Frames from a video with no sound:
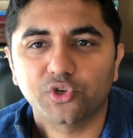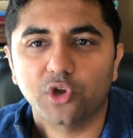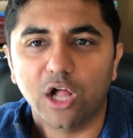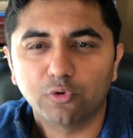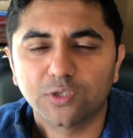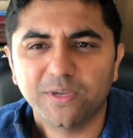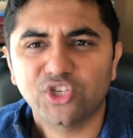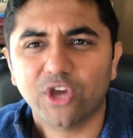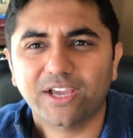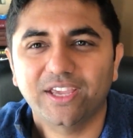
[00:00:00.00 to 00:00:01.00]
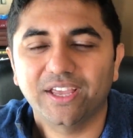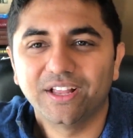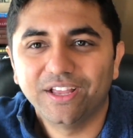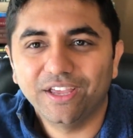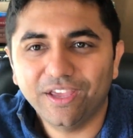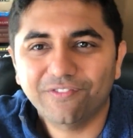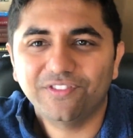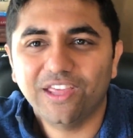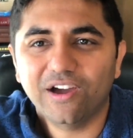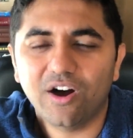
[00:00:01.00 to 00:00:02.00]
should always be checking if
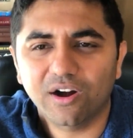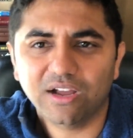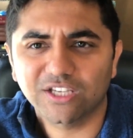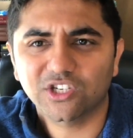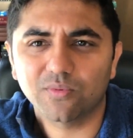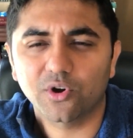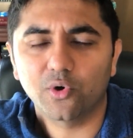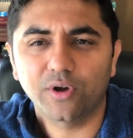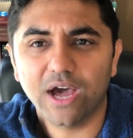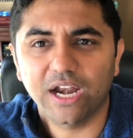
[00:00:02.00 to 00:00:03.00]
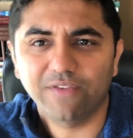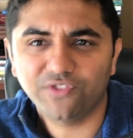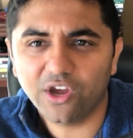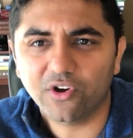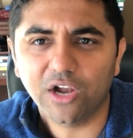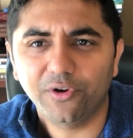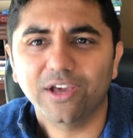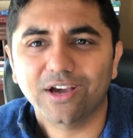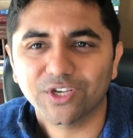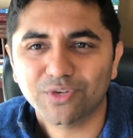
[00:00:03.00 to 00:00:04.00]
they are customer or not. If they are already
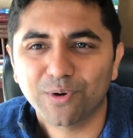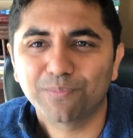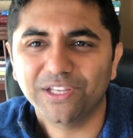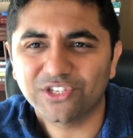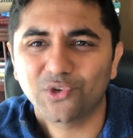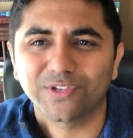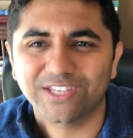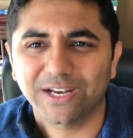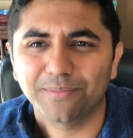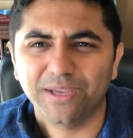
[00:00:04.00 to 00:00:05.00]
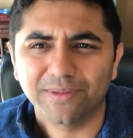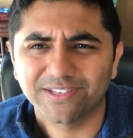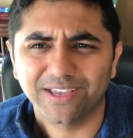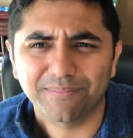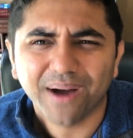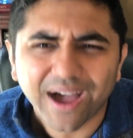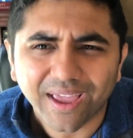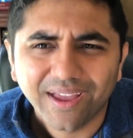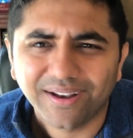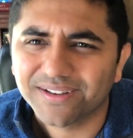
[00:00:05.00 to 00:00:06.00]
a customer, please don't send them an email saying buy.
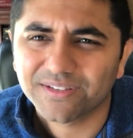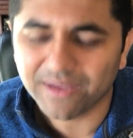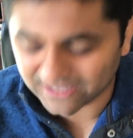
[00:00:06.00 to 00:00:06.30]
That doesn't make